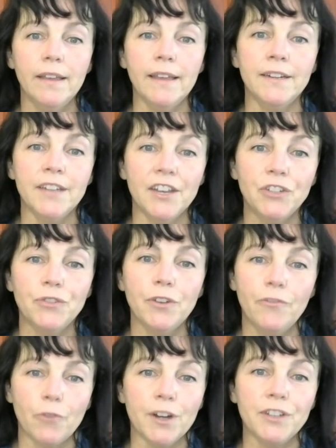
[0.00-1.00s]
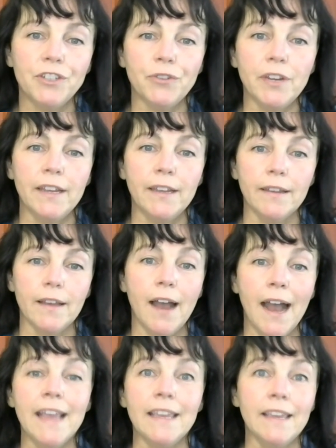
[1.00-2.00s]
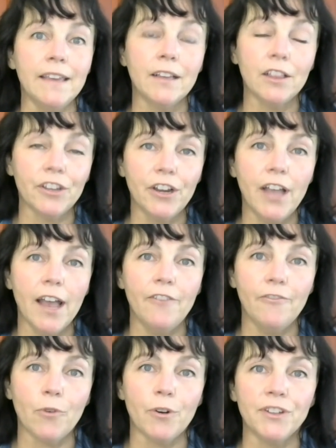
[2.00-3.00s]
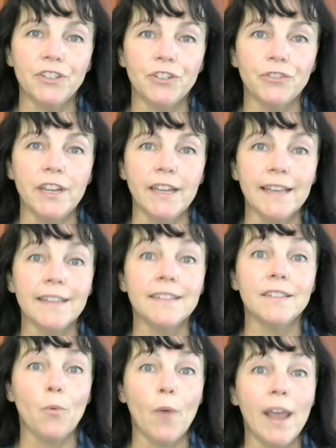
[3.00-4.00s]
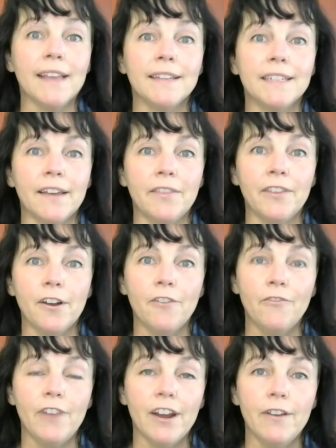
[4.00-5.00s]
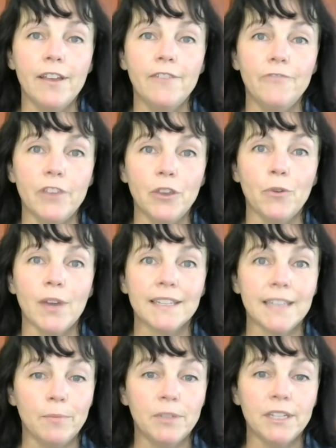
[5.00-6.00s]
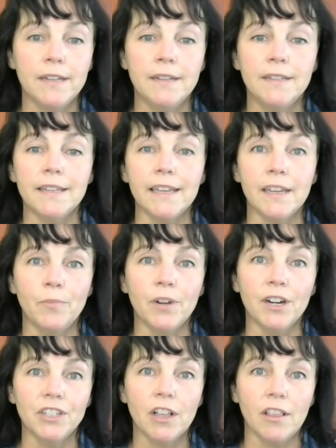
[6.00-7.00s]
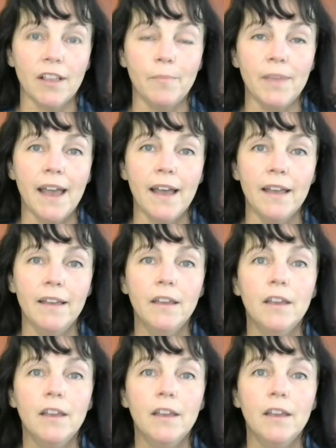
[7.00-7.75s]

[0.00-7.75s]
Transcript: Industrial forestry, i.e. clear cut forestry, is the way it's done. There are very few exceptions in British Columbia.